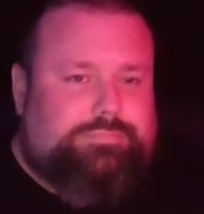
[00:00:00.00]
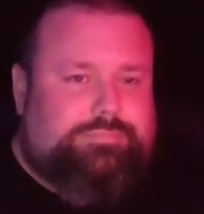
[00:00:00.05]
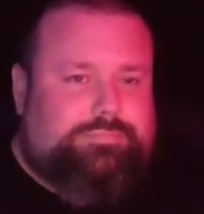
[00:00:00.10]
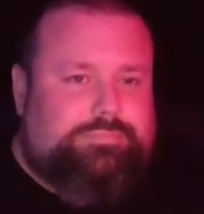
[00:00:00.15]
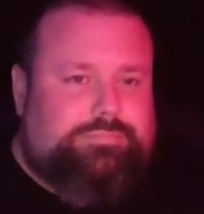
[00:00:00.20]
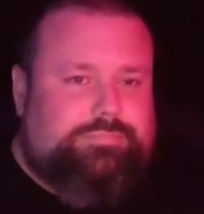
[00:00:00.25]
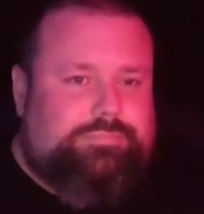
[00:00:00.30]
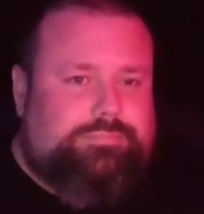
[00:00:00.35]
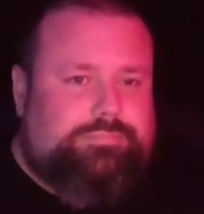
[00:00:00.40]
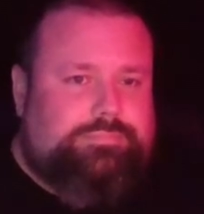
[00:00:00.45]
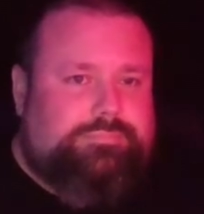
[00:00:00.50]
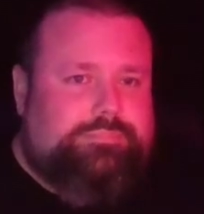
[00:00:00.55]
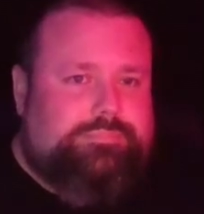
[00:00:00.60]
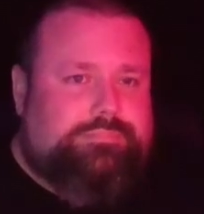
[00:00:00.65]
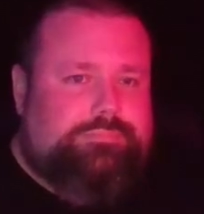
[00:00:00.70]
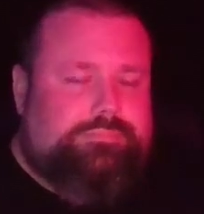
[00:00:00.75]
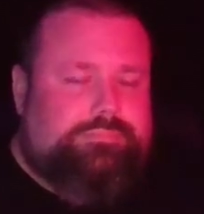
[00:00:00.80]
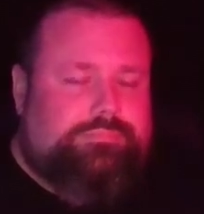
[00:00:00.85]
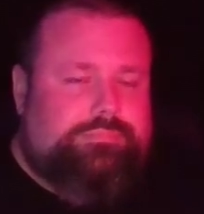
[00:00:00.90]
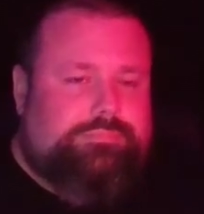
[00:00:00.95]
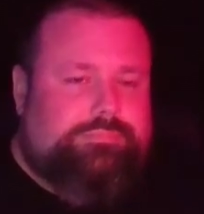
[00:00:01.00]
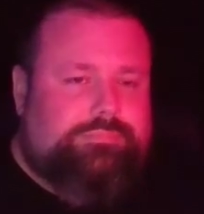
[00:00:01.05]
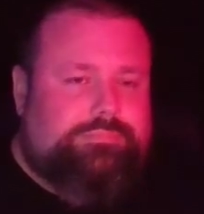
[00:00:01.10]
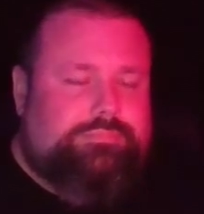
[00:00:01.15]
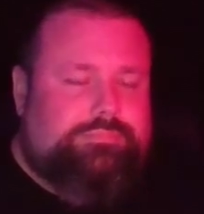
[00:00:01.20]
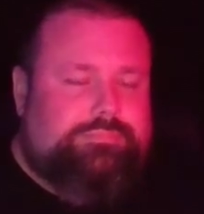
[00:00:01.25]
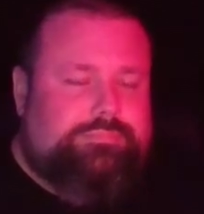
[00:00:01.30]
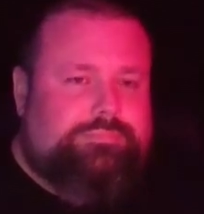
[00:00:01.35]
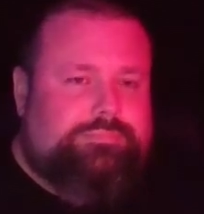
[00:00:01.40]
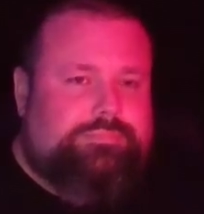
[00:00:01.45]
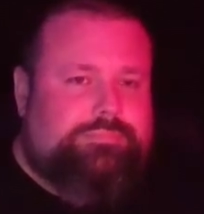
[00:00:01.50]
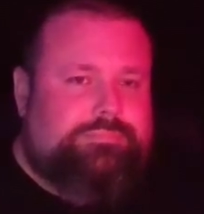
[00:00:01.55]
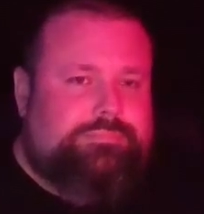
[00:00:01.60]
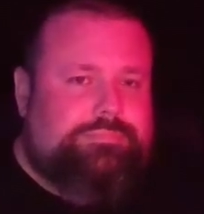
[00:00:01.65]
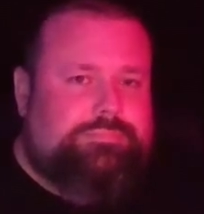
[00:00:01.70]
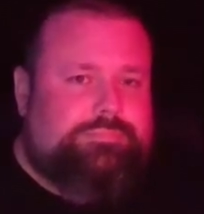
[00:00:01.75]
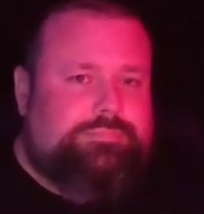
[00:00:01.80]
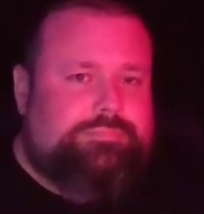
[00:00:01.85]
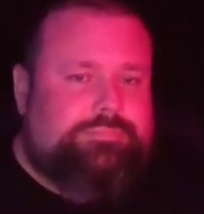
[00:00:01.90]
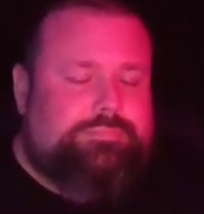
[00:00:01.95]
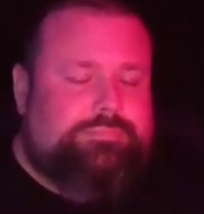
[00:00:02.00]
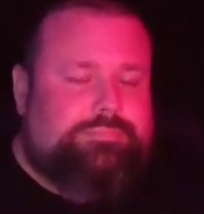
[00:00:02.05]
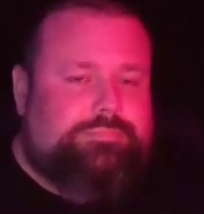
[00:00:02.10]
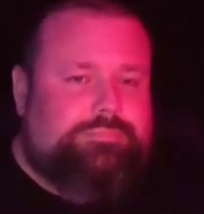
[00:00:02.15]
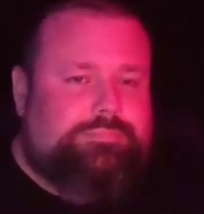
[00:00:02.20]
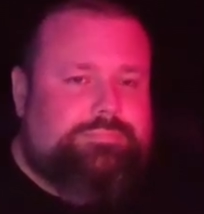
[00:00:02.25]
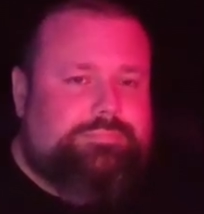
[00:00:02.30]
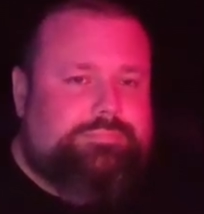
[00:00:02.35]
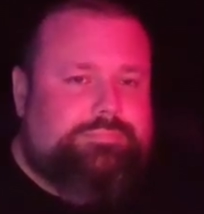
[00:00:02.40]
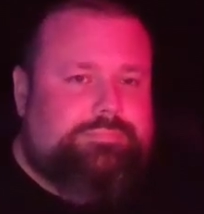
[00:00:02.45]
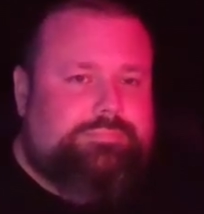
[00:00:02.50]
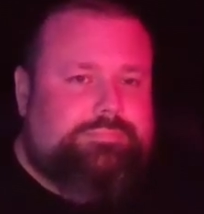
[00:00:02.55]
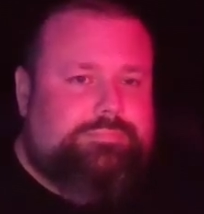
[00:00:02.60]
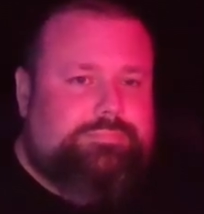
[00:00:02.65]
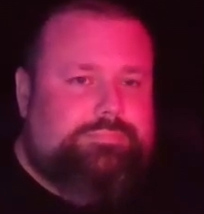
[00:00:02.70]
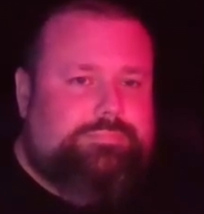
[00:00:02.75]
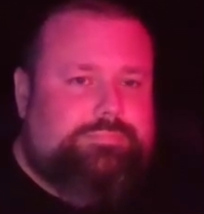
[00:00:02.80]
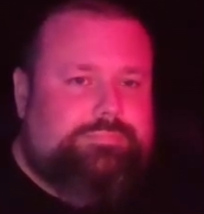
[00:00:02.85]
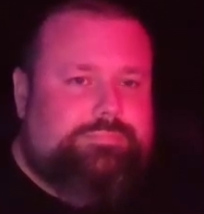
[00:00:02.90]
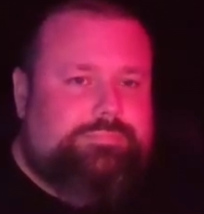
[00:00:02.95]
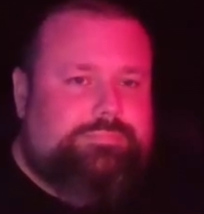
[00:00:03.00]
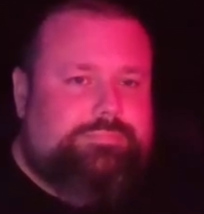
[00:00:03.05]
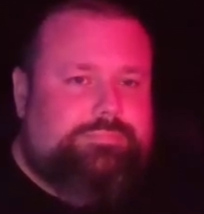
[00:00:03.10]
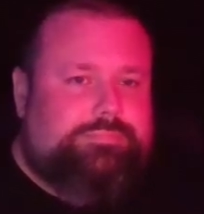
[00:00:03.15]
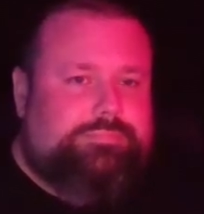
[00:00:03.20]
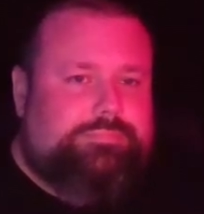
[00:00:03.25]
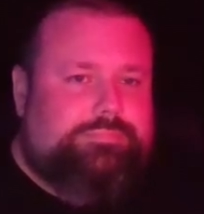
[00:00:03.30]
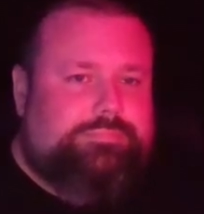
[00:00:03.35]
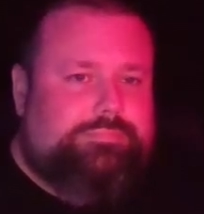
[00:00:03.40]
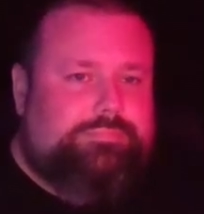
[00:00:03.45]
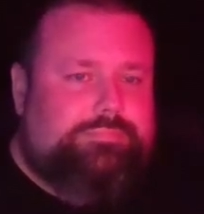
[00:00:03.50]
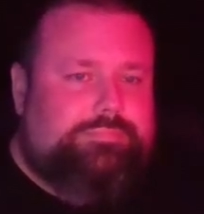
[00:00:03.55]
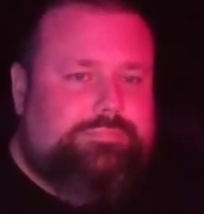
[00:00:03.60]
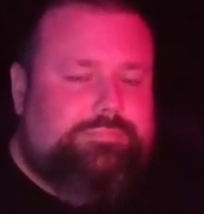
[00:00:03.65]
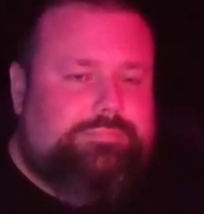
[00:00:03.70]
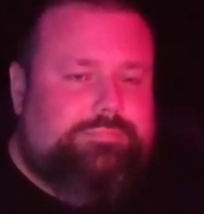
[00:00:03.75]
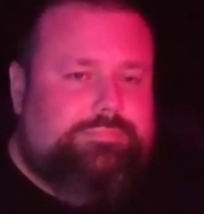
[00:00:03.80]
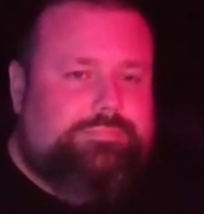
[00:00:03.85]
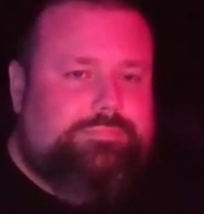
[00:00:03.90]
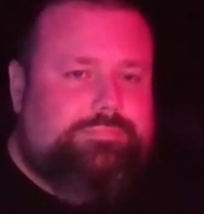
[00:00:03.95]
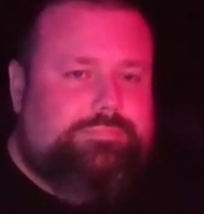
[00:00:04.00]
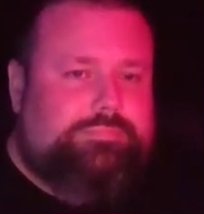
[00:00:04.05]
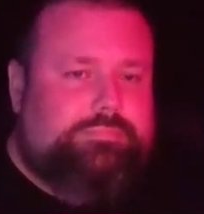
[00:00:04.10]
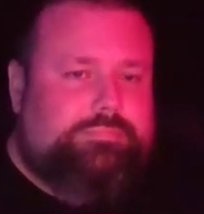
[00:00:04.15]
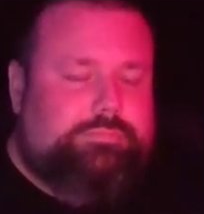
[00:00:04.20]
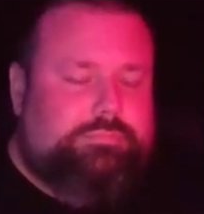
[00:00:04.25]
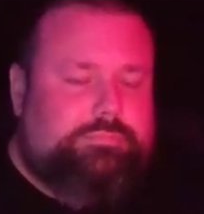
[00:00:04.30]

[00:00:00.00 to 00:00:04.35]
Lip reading: This person isn't speaking.